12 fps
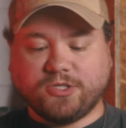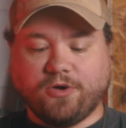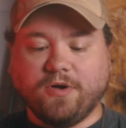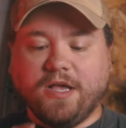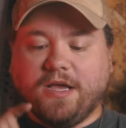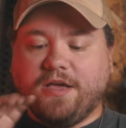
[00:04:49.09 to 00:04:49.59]

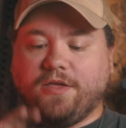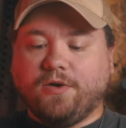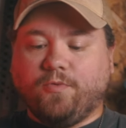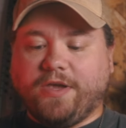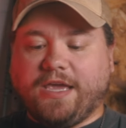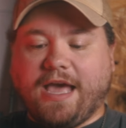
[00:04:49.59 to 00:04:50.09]
So
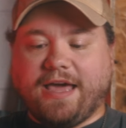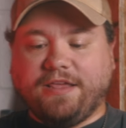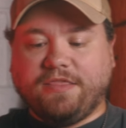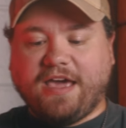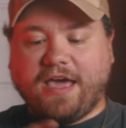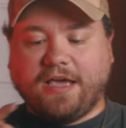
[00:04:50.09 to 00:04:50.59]
we
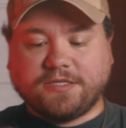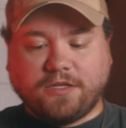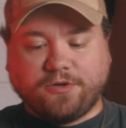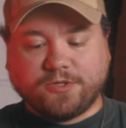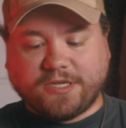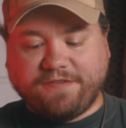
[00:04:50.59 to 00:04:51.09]
added that as a
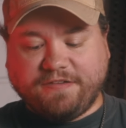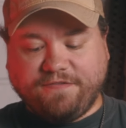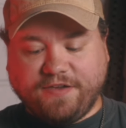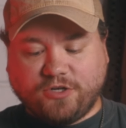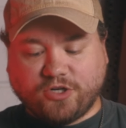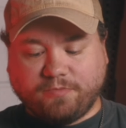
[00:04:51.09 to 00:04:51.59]
little safety
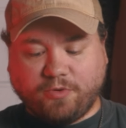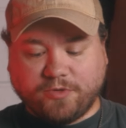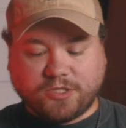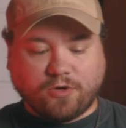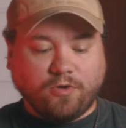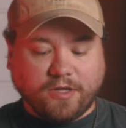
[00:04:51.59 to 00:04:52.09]
feature, but
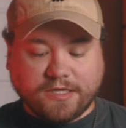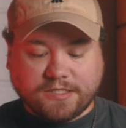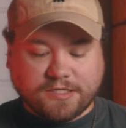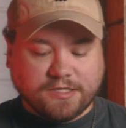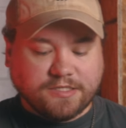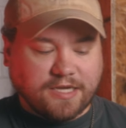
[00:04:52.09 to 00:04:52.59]
what's cool
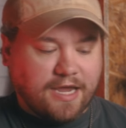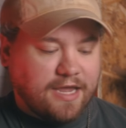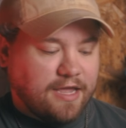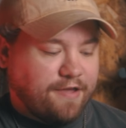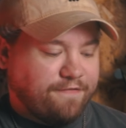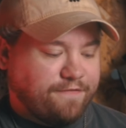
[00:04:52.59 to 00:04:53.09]
is, say
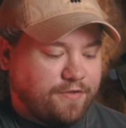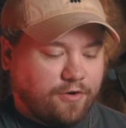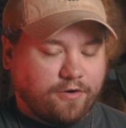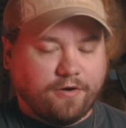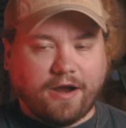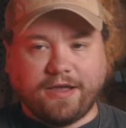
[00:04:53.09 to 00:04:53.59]
if
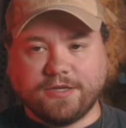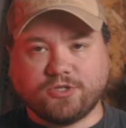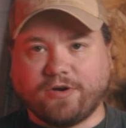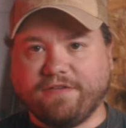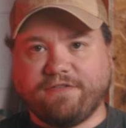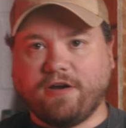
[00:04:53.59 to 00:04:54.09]
you're, I guess,
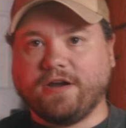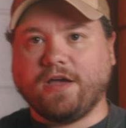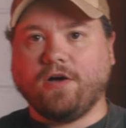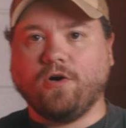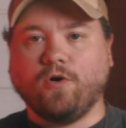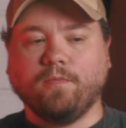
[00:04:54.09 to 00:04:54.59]
dry firing
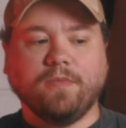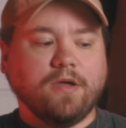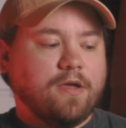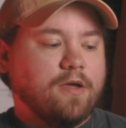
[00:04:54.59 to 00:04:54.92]
at home